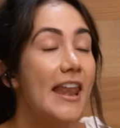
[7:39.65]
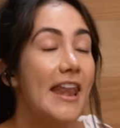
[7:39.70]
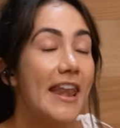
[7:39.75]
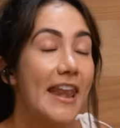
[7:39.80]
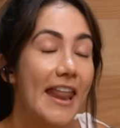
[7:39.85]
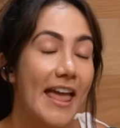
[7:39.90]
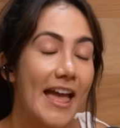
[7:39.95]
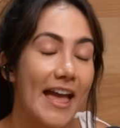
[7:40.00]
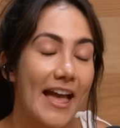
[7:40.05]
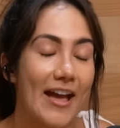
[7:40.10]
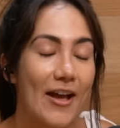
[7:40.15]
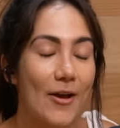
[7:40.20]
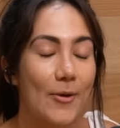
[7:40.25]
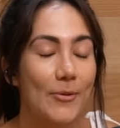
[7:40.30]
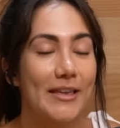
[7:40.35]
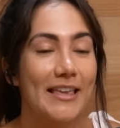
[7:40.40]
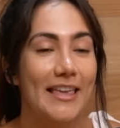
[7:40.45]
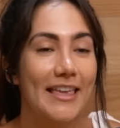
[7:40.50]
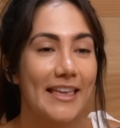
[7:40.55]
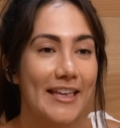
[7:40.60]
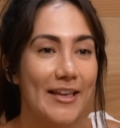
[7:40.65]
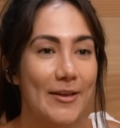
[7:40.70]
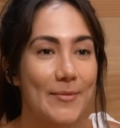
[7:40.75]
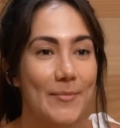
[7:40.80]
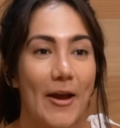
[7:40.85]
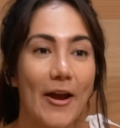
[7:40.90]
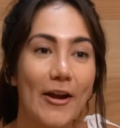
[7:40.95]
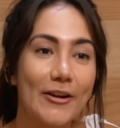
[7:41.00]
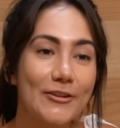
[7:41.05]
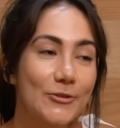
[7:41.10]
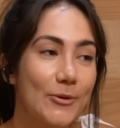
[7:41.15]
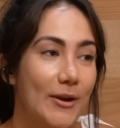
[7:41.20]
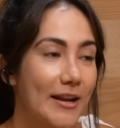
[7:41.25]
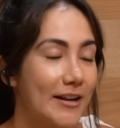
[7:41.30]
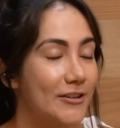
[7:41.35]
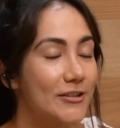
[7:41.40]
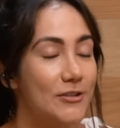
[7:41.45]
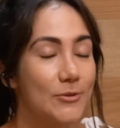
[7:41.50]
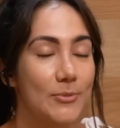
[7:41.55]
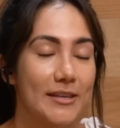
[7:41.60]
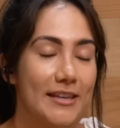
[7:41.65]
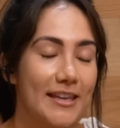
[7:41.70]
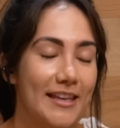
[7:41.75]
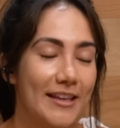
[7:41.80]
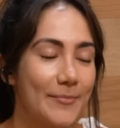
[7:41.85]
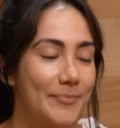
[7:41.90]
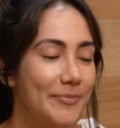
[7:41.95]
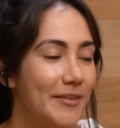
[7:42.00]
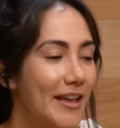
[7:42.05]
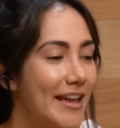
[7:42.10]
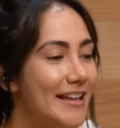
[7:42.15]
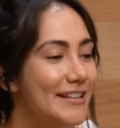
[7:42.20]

Now Kim, our trainer, sweet Kim,